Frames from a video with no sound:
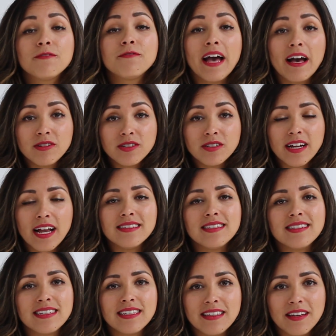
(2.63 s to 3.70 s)
founder and
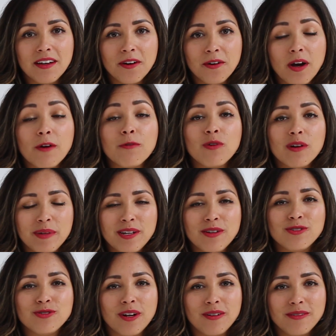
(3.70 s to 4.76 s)
CEO of Women
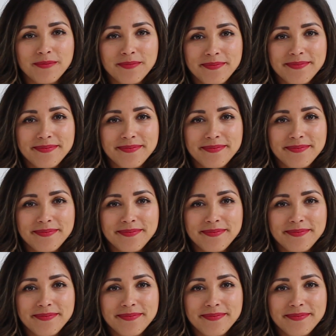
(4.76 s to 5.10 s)
Who Drone.